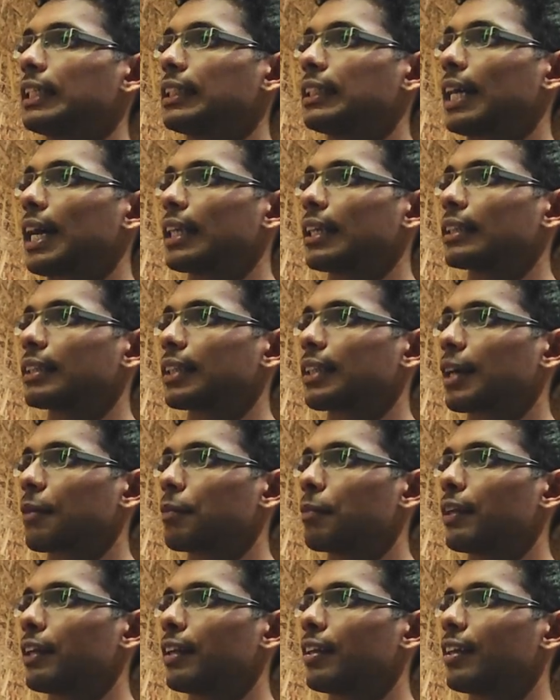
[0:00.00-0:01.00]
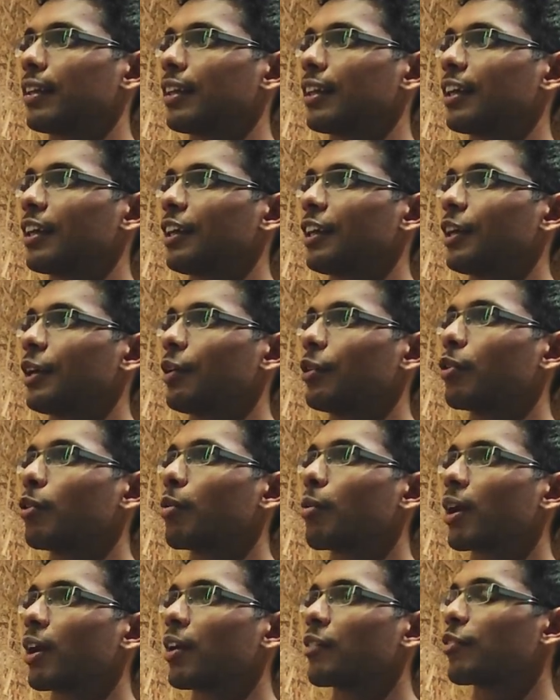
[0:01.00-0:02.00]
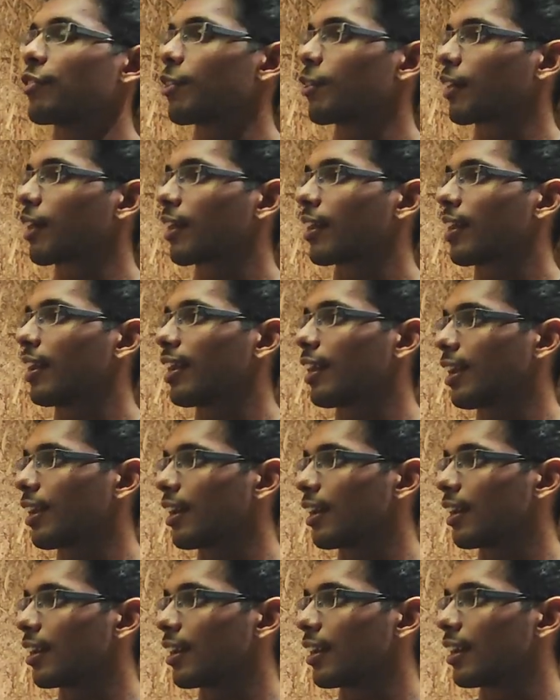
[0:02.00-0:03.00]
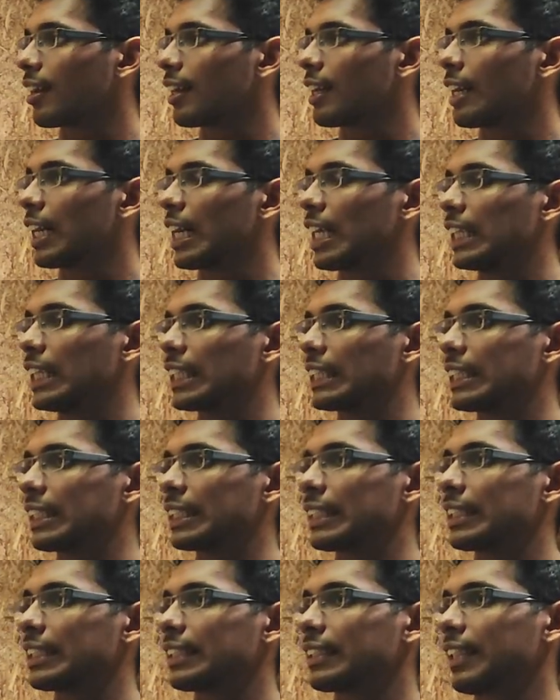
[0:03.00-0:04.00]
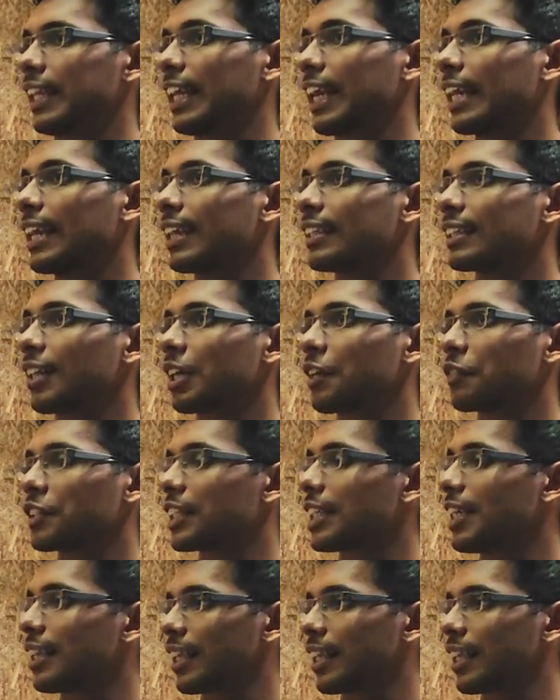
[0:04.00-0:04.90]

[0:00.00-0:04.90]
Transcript: that is a completely new way of looking at AI. AI is artificial